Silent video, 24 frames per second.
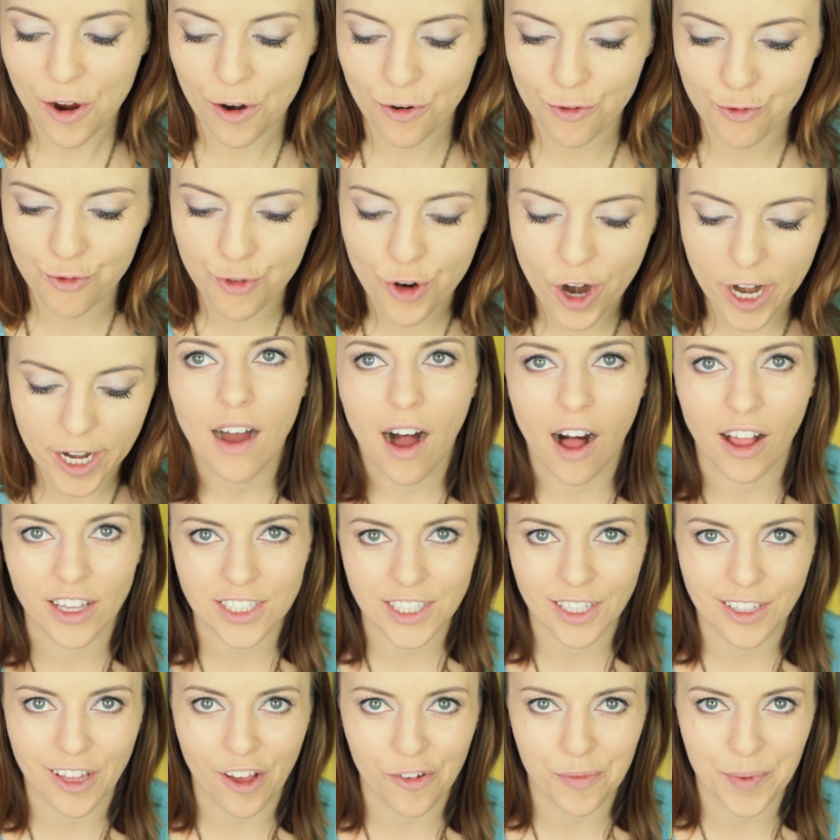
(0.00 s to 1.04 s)
are ready.
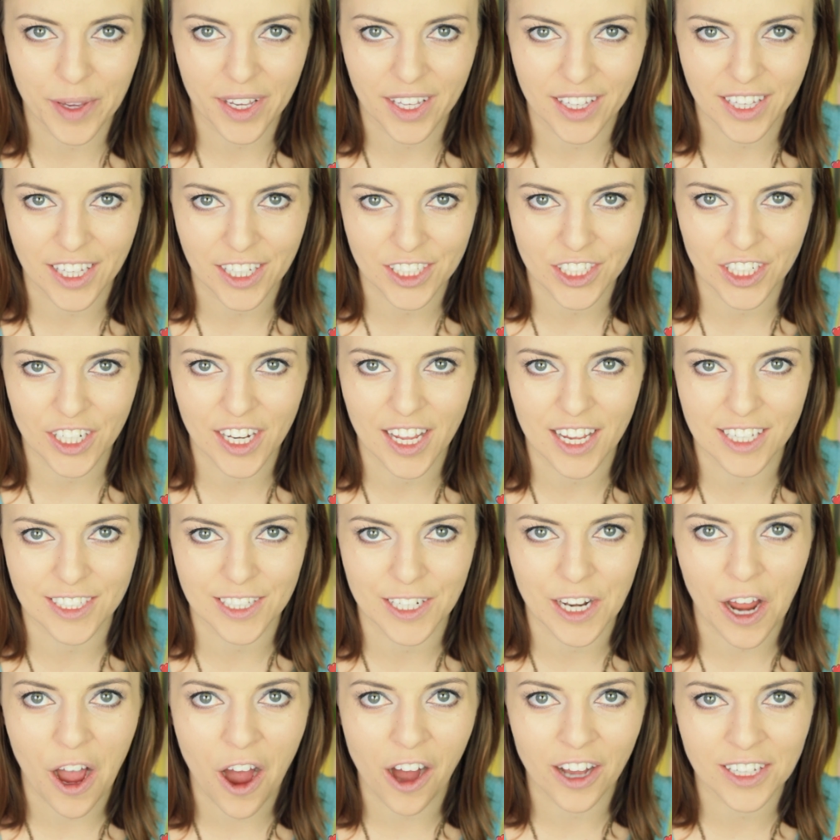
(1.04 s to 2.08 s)
Also, Love Me collection has
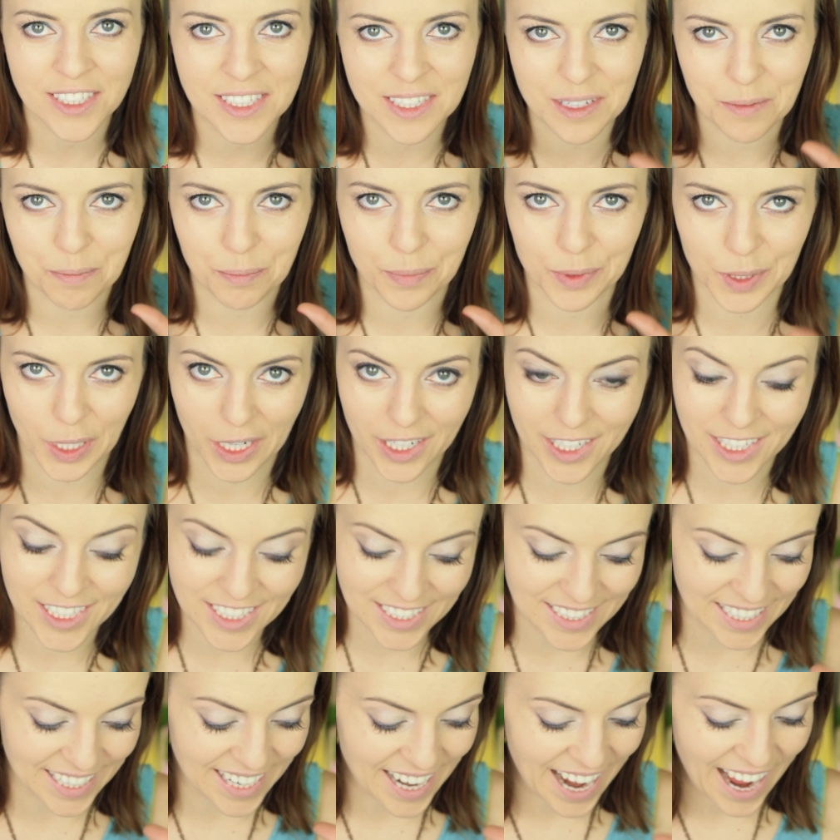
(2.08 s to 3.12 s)
an awesome
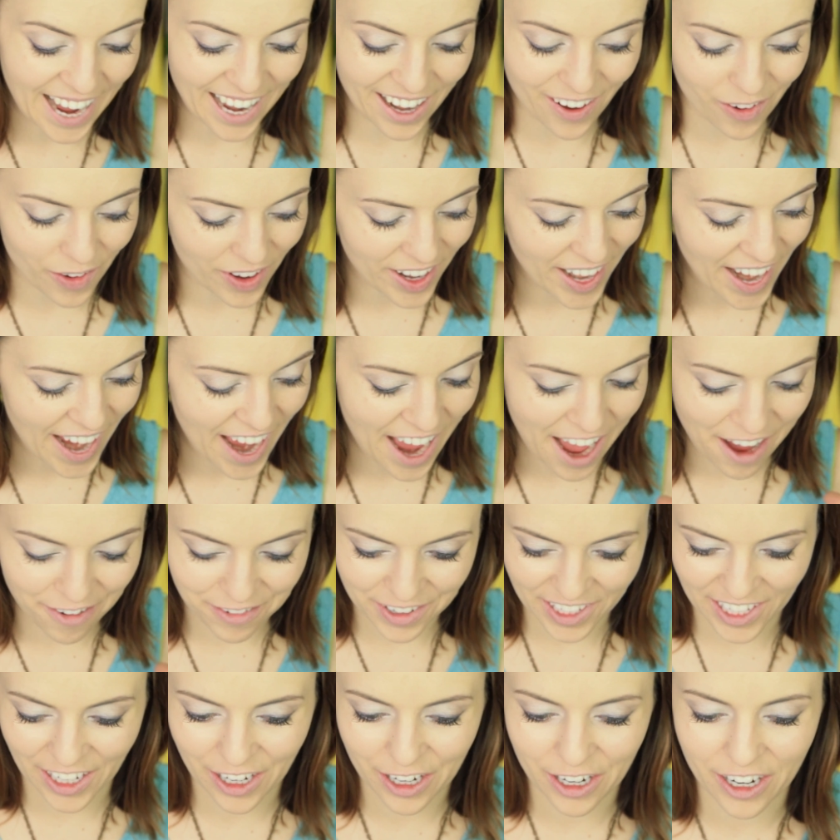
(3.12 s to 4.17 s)
blush that I don't
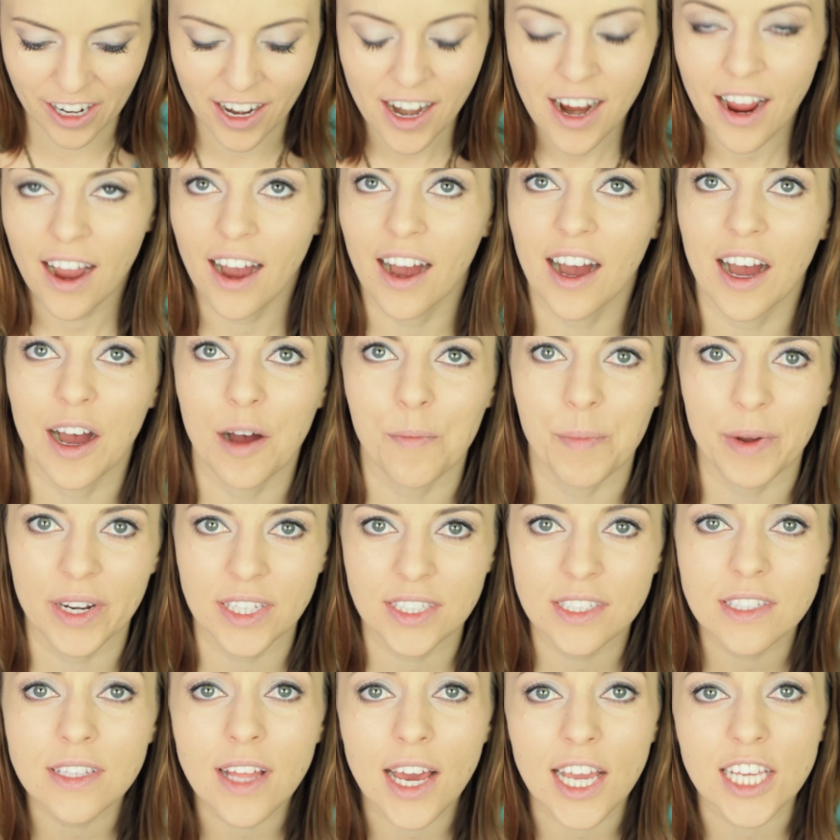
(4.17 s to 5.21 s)
have here, but
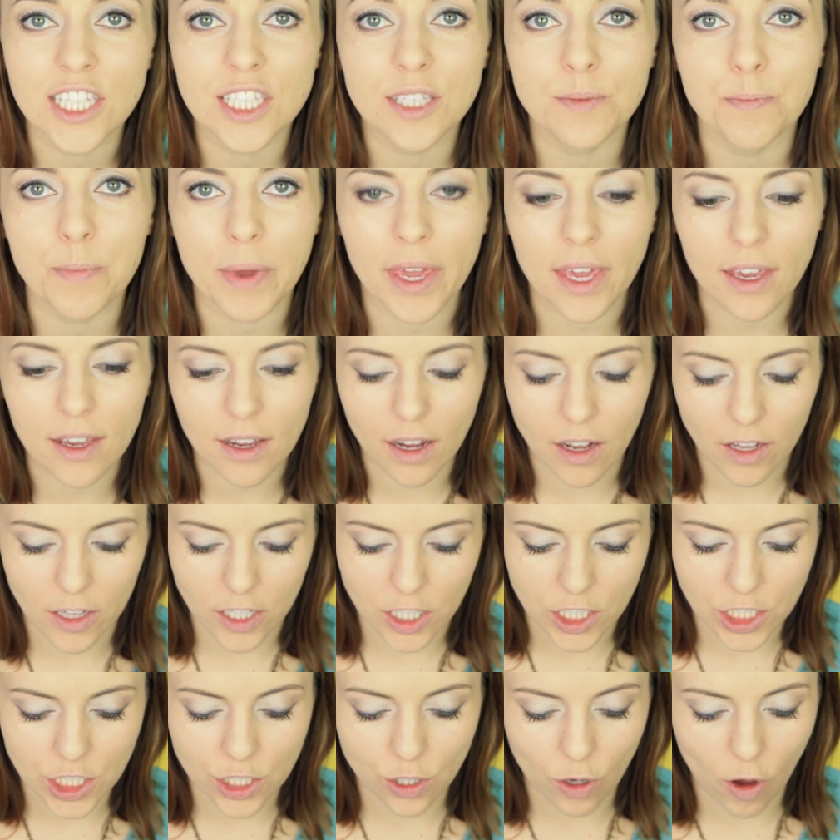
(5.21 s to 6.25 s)
it's nice pink
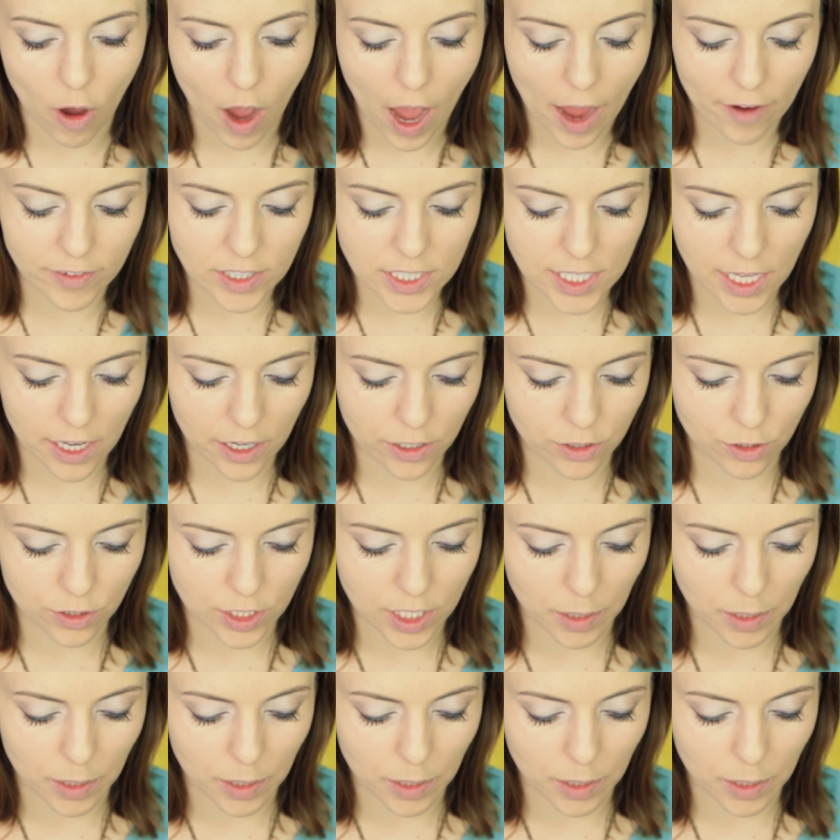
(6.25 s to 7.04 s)
color, so I've decided to